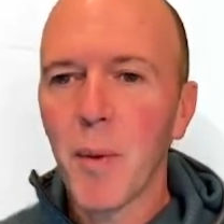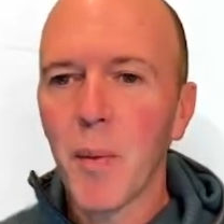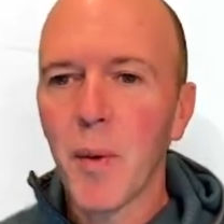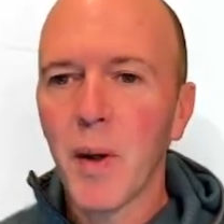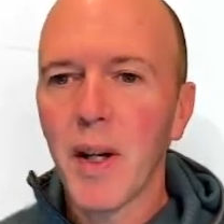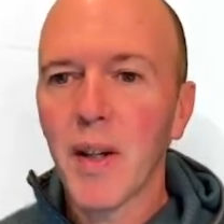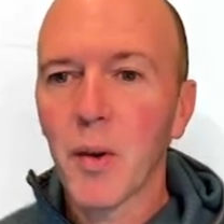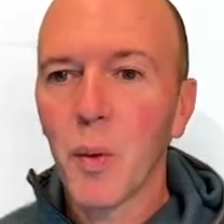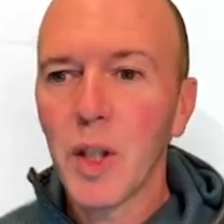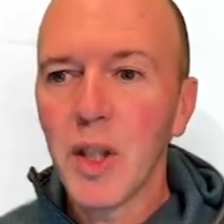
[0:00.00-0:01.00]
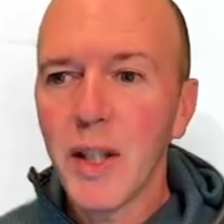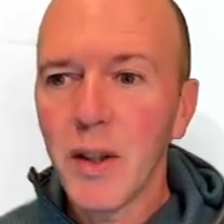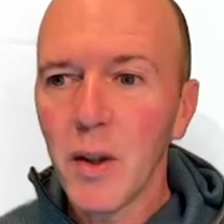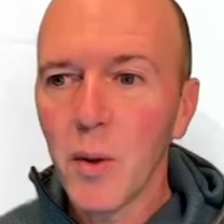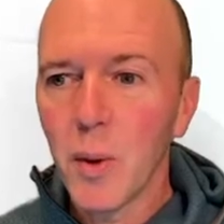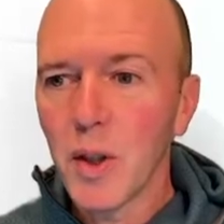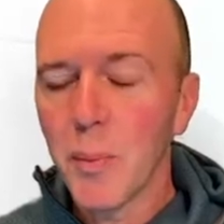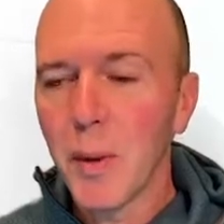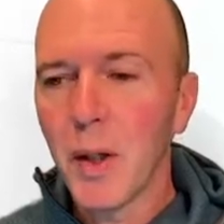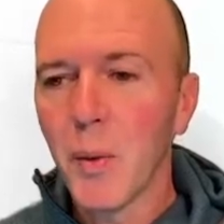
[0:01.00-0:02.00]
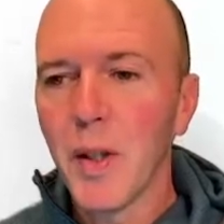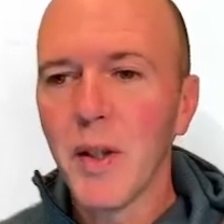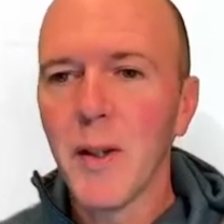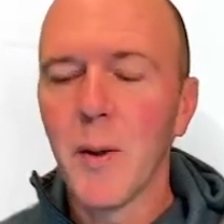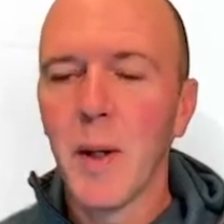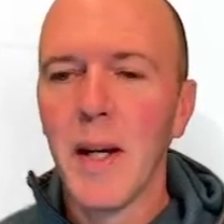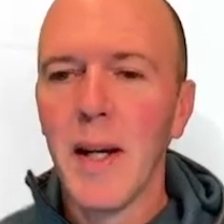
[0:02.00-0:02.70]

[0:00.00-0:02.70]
and we want to ask, what should he do? What should player one do?